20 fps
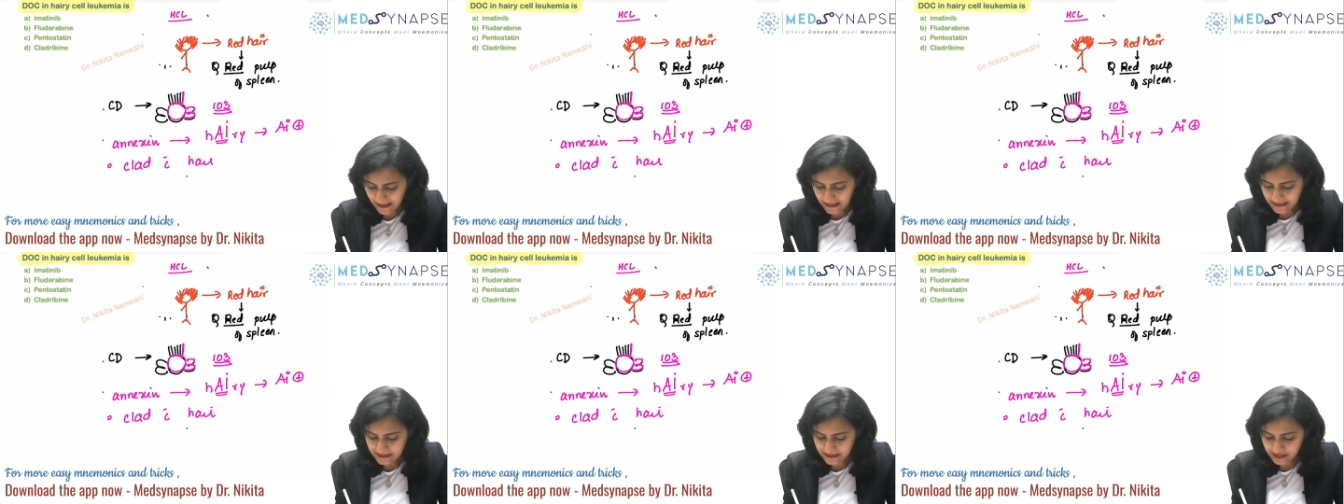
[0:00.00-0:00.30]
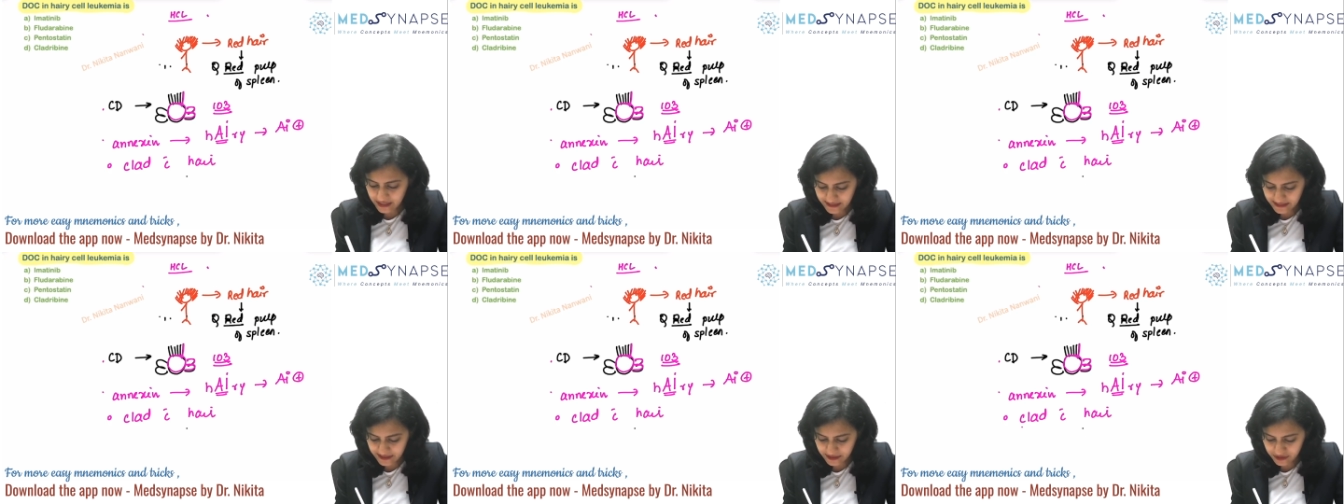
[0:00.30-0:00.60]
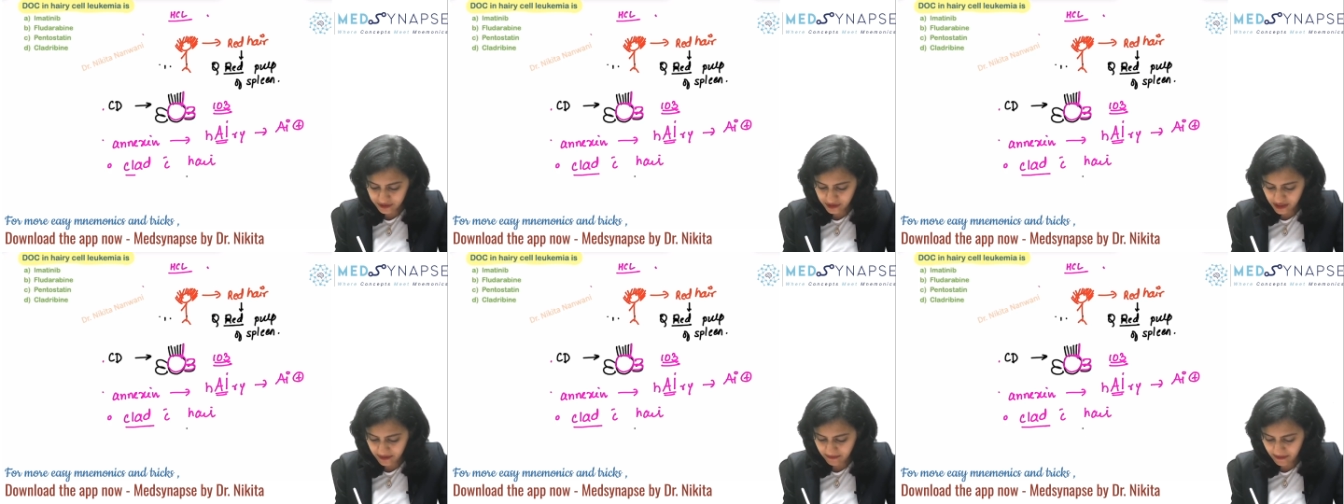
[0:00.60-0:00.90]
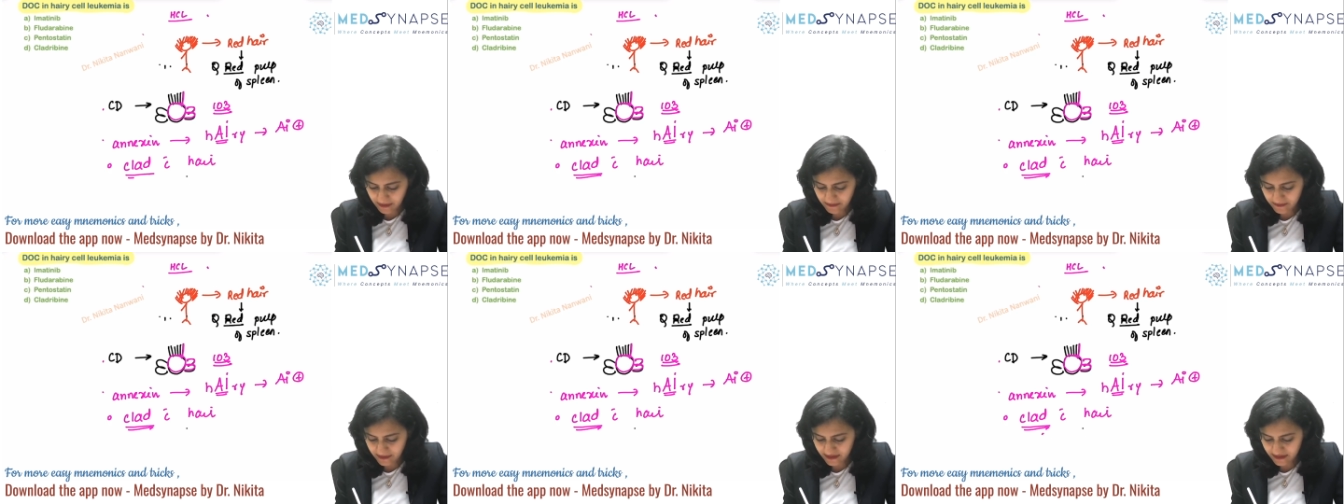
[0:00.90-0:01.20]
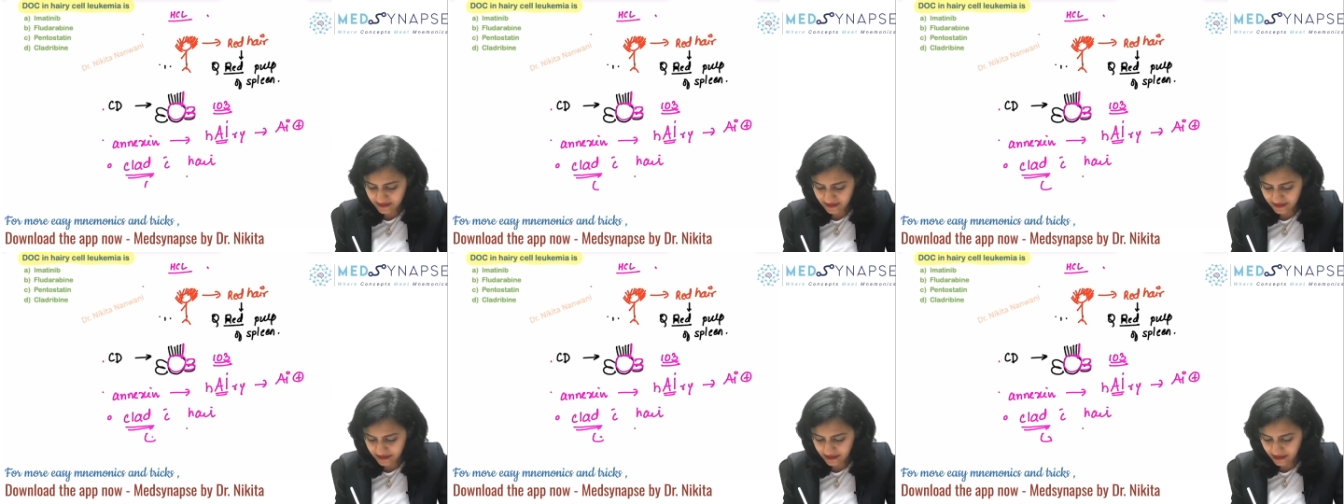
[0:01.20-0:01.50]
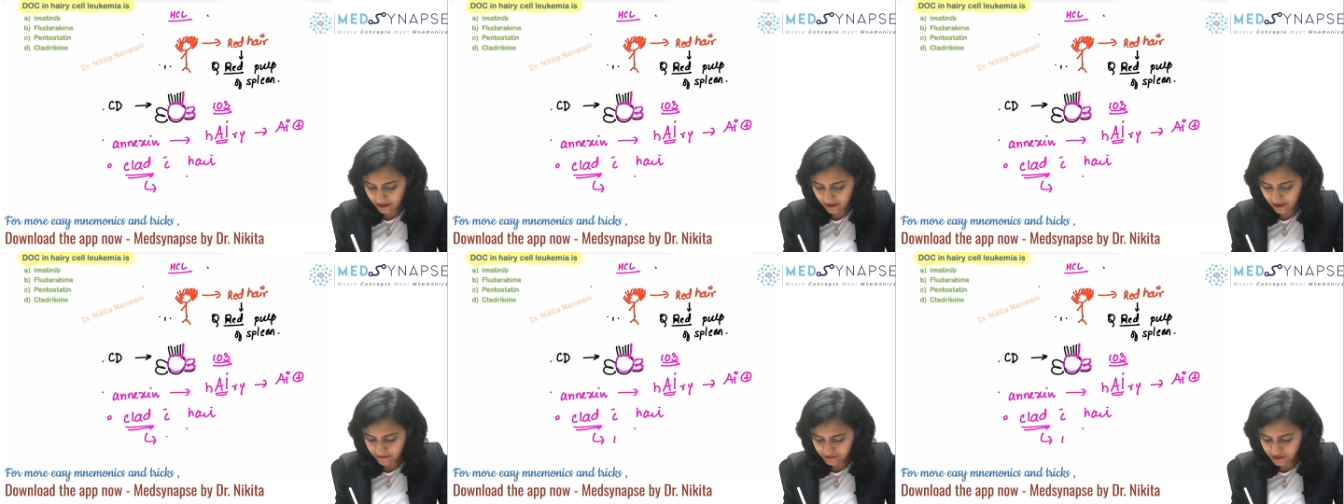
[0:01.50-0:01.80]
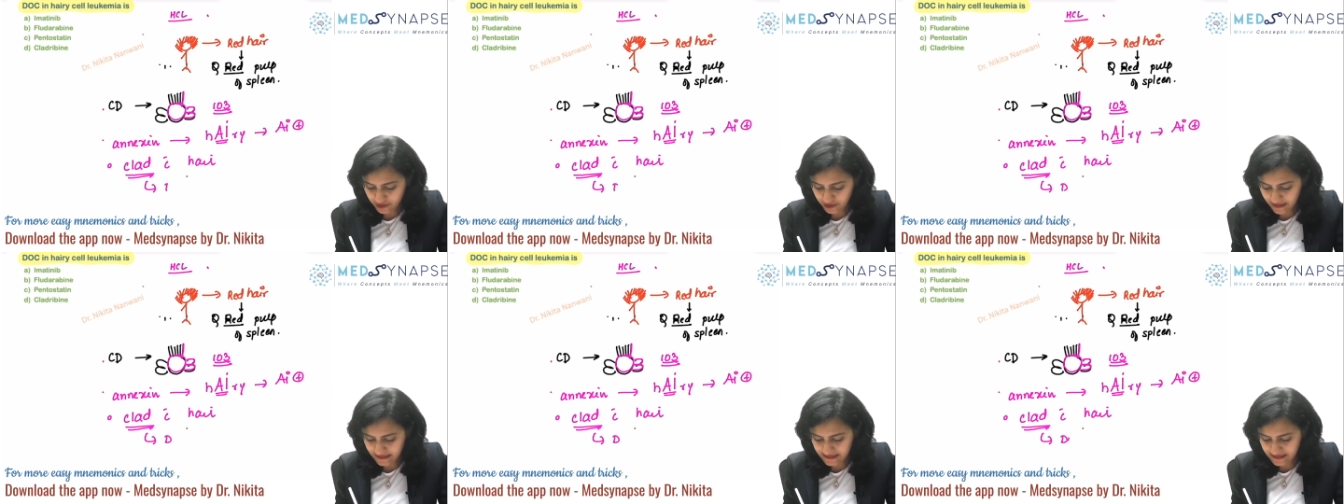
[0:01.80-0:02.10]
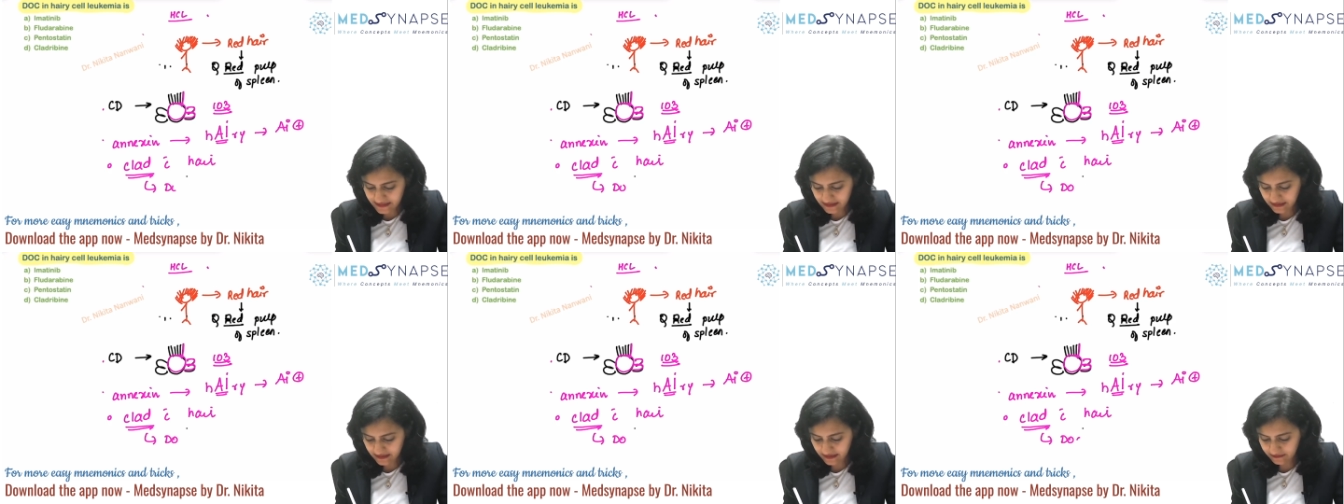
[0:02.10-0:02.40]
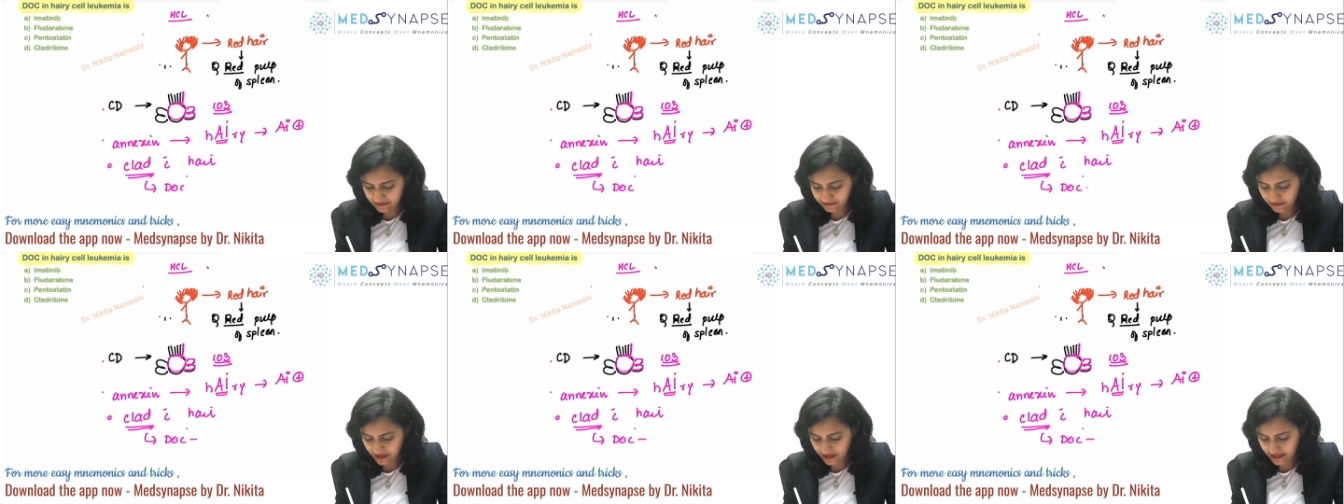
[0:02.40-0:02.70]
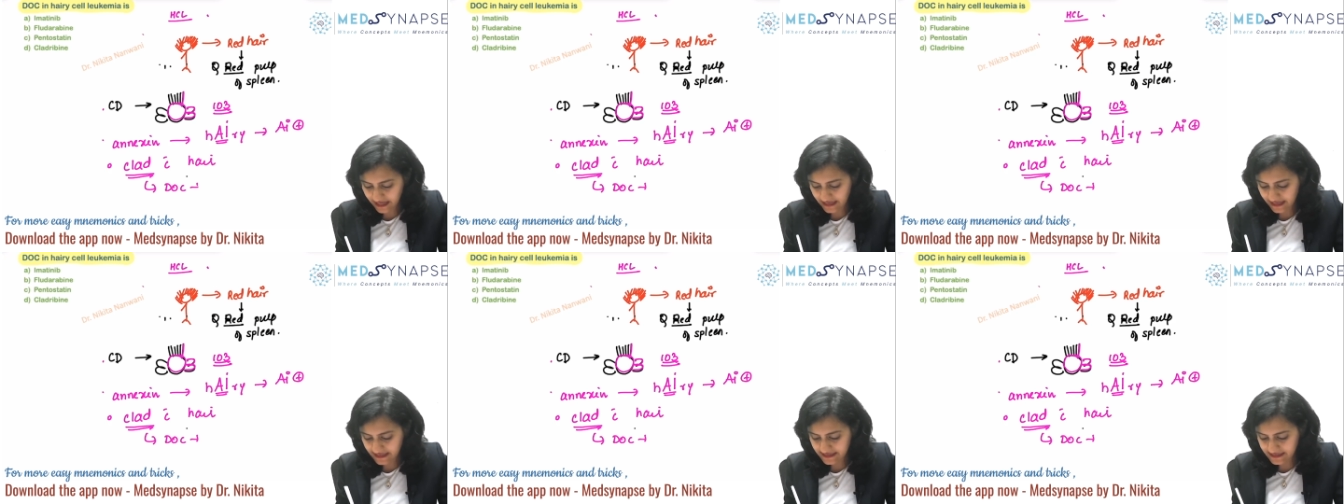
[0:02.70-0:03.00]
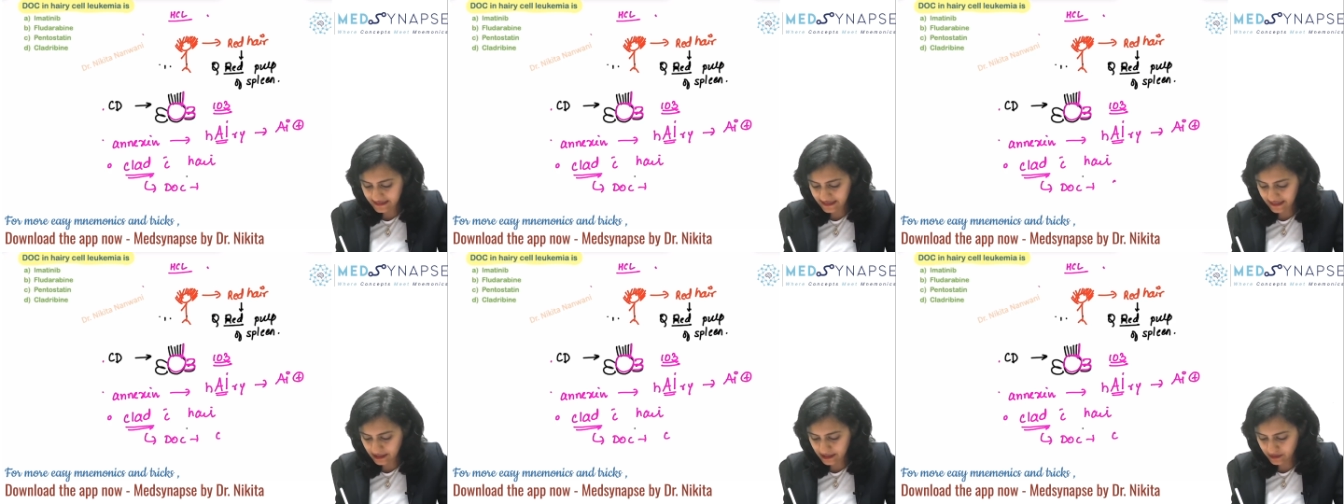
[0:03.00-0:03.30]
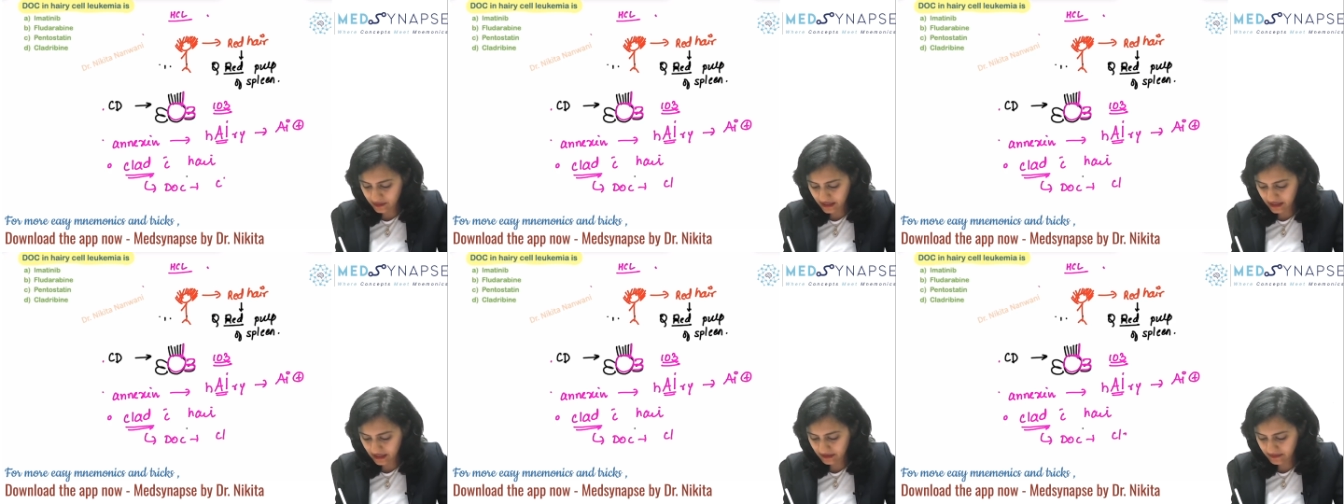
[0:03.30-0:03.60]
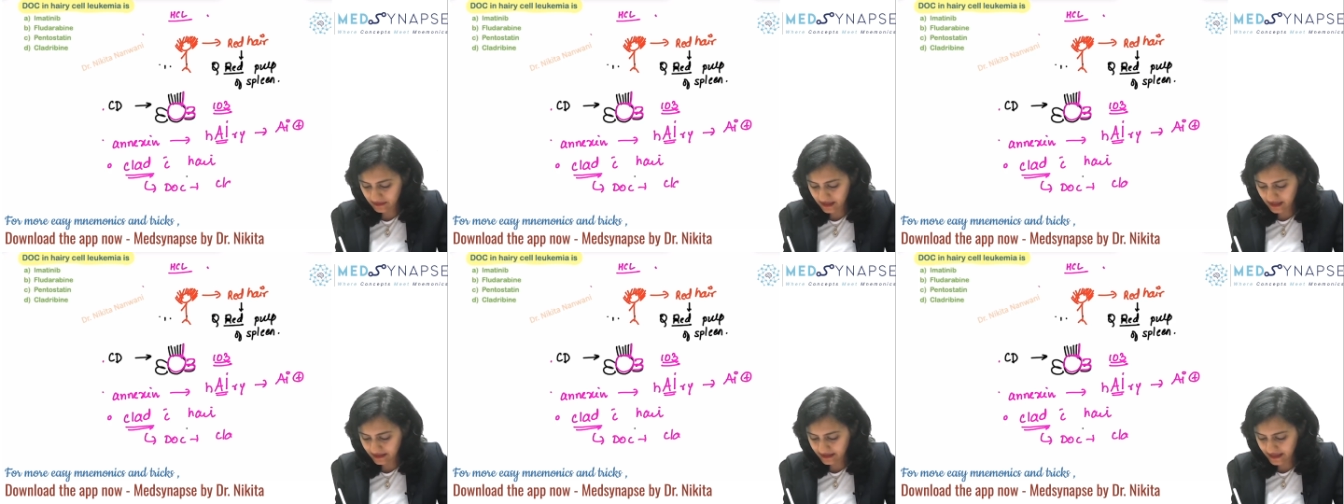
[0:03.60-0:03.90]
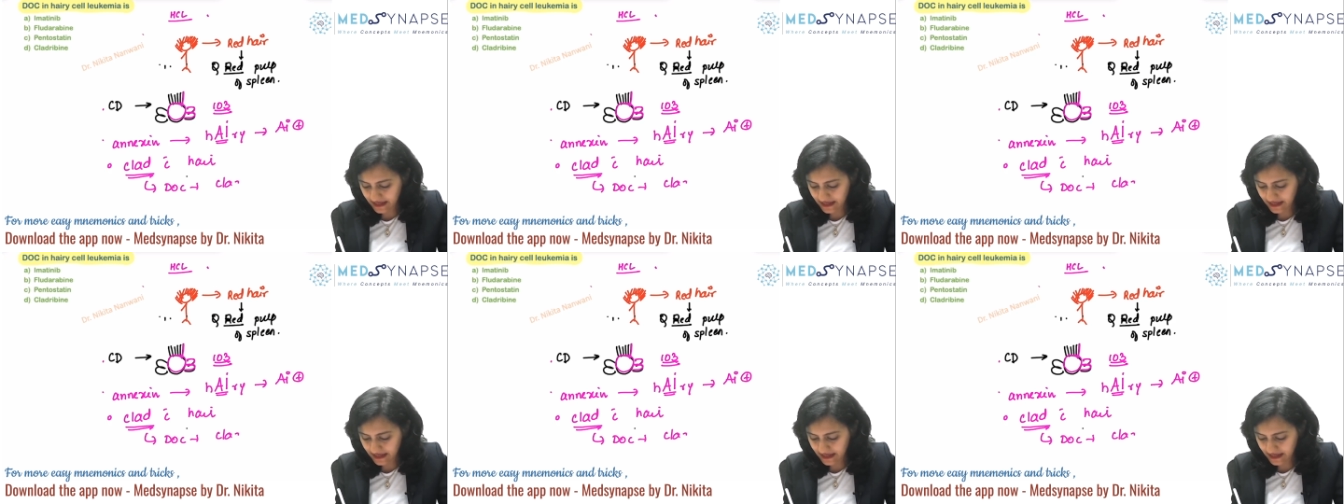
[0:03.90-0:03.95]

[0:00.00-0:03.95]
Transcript: Just to remember the drug of choice here for hairy cell leukemia,